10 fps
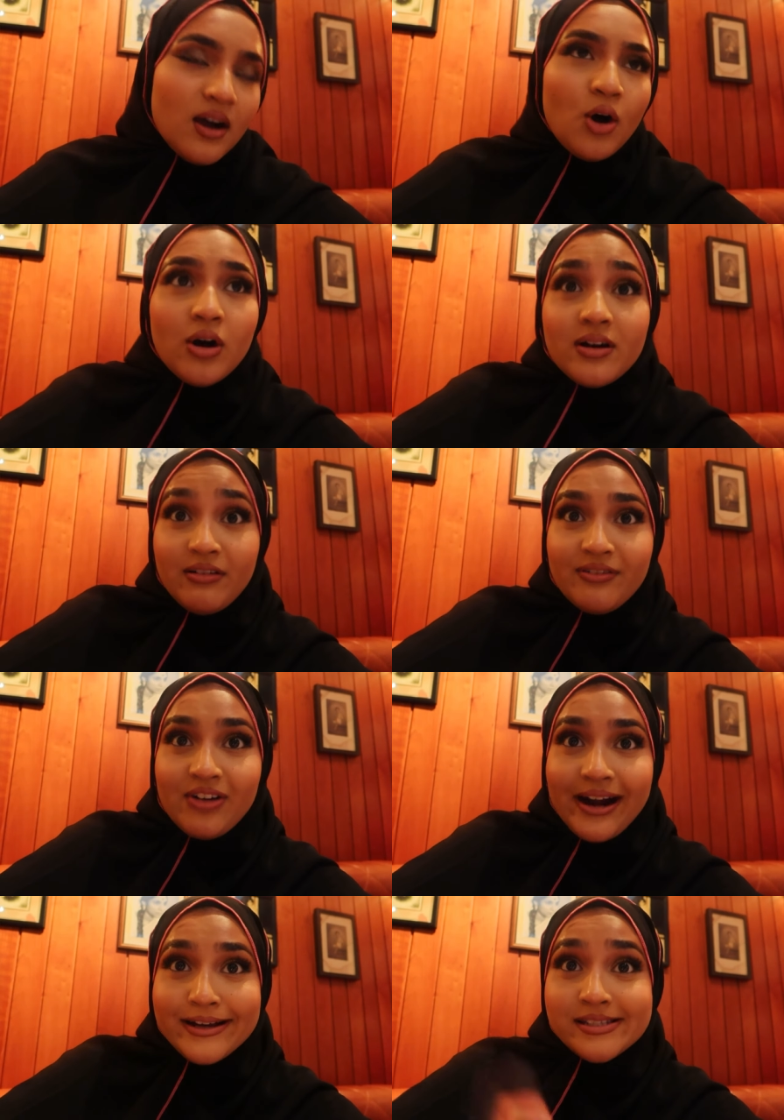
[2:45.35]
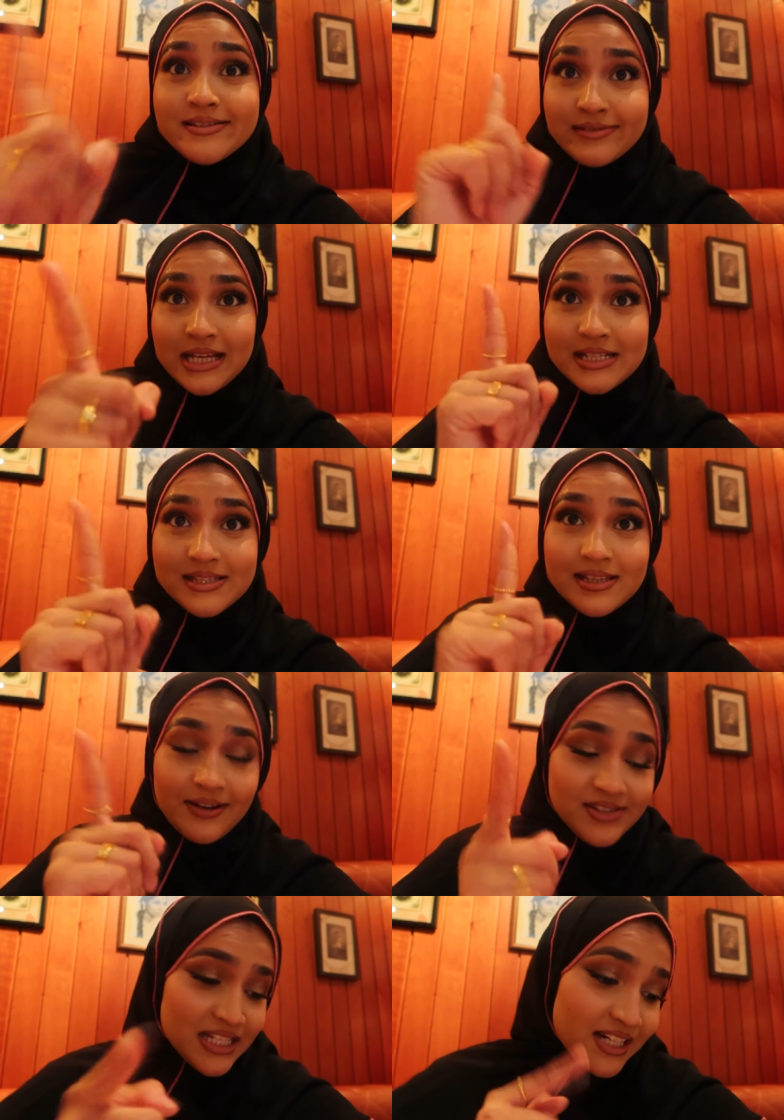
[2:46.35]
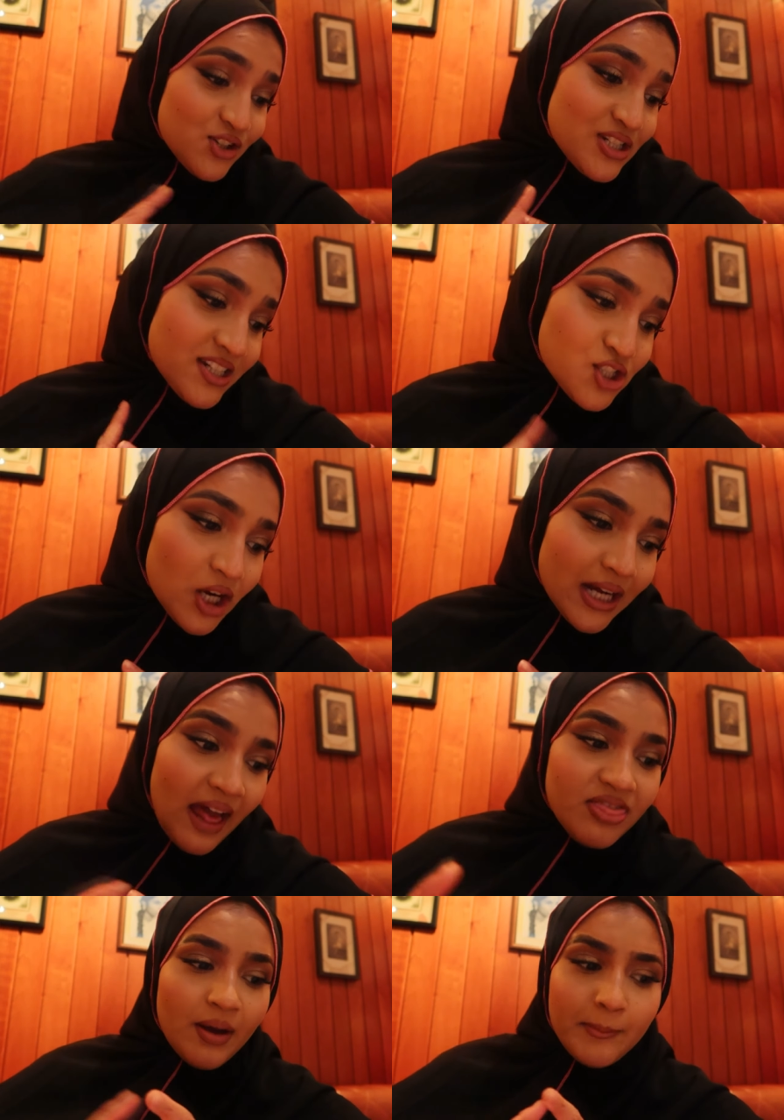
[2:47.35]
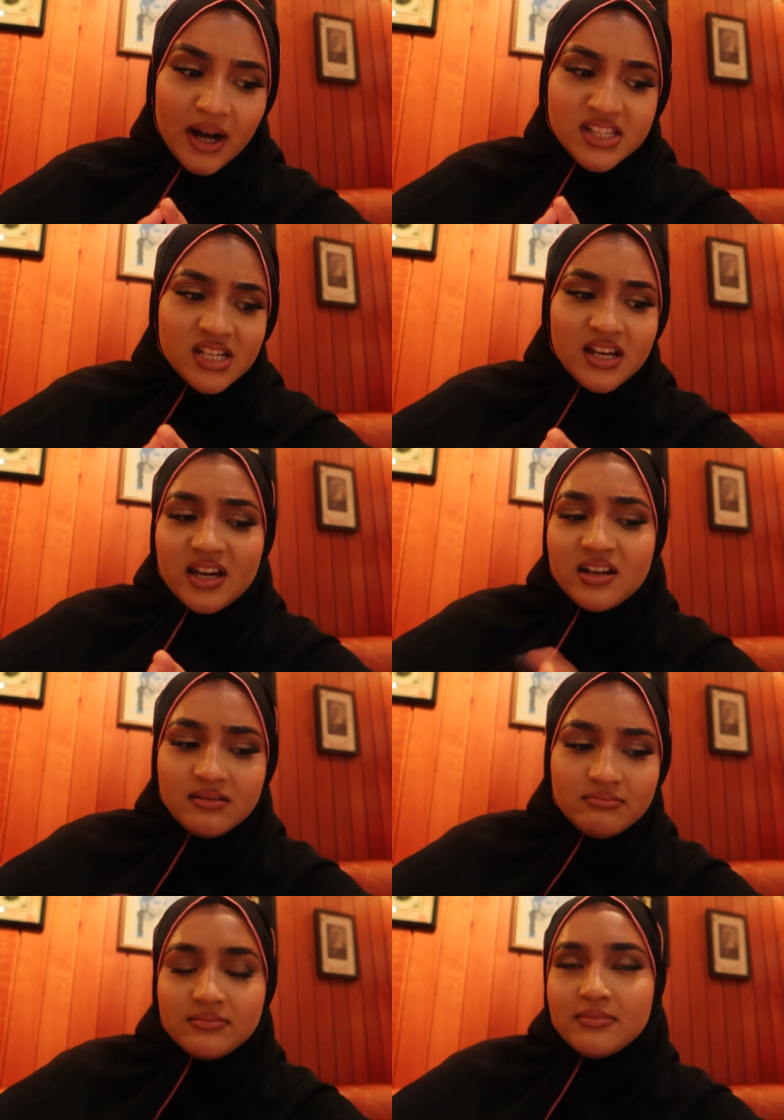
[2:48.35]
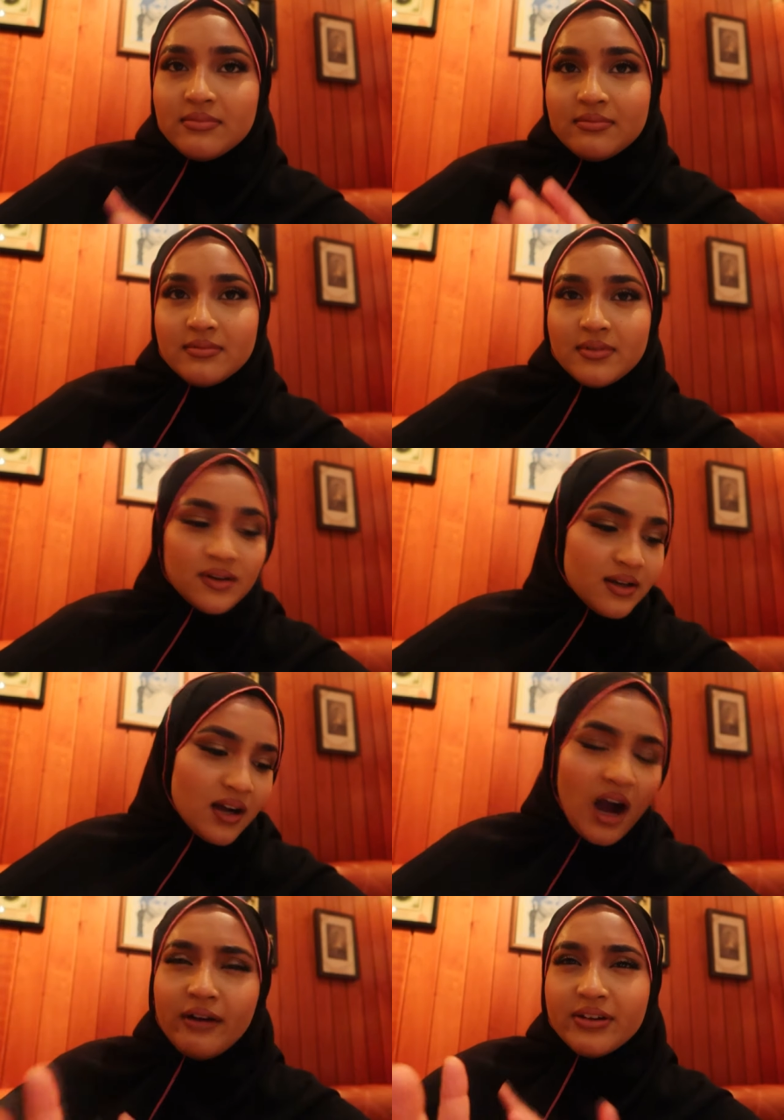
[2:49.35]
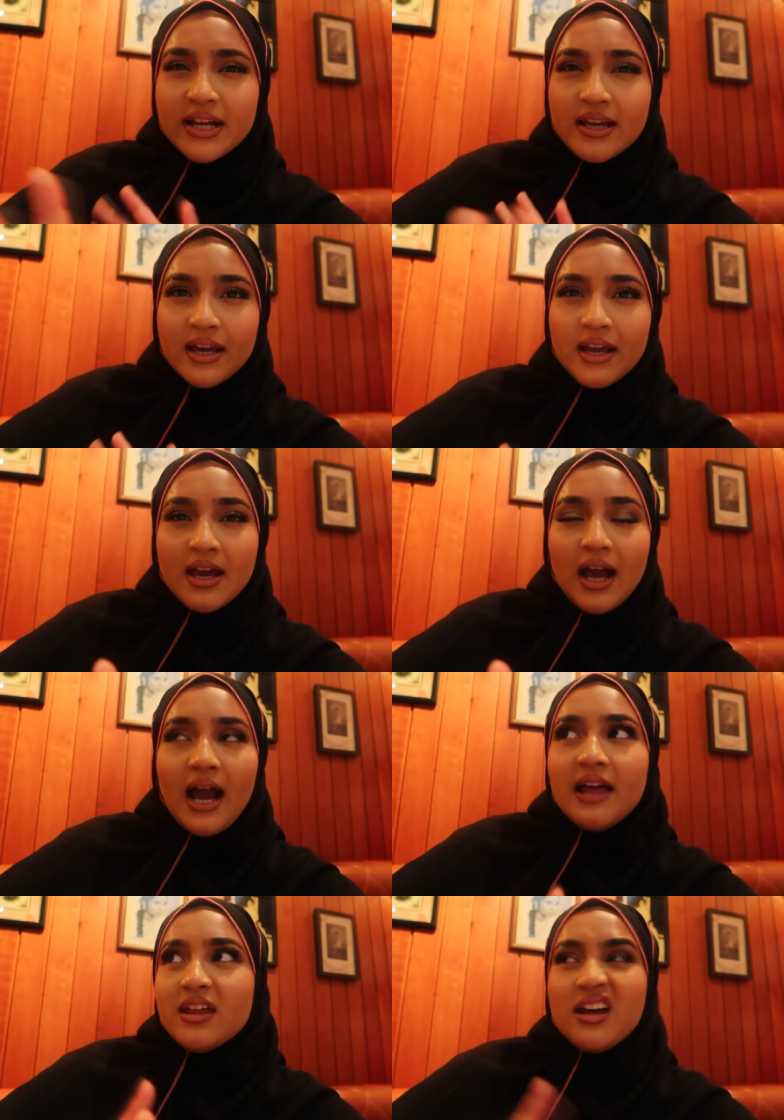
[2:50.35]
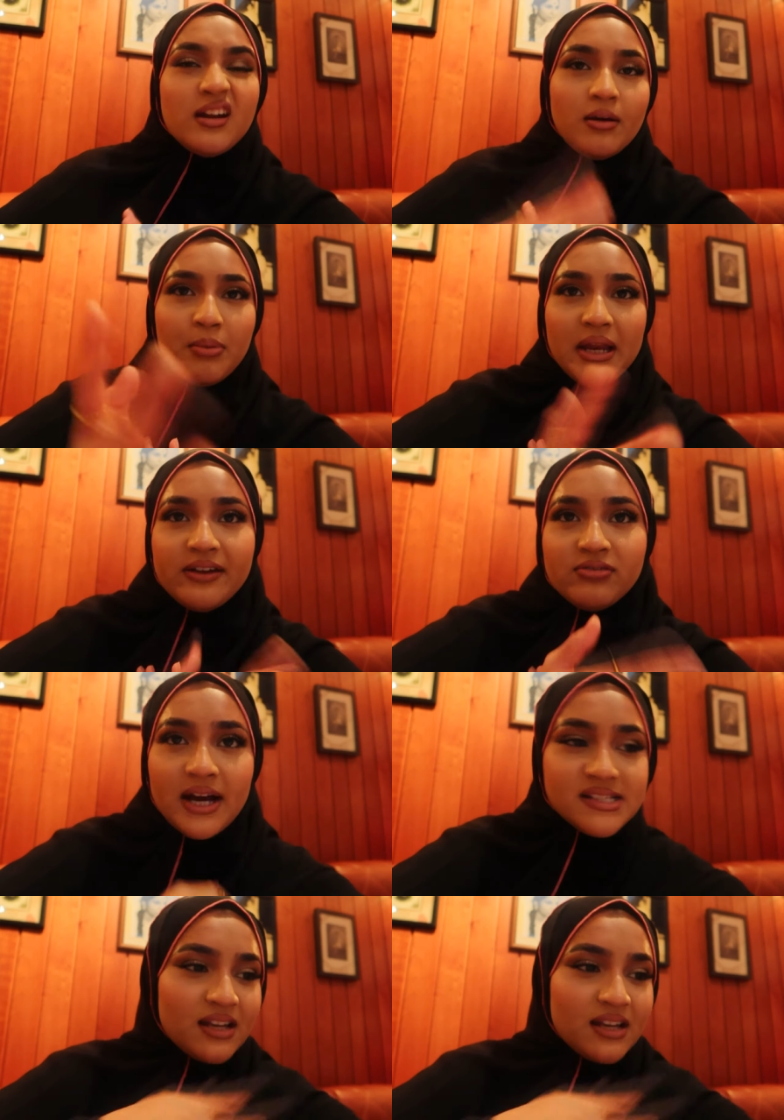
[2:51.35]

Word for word: okra fries. That's, I've seen it on TikTok, and the mutton curry, and then plain rice.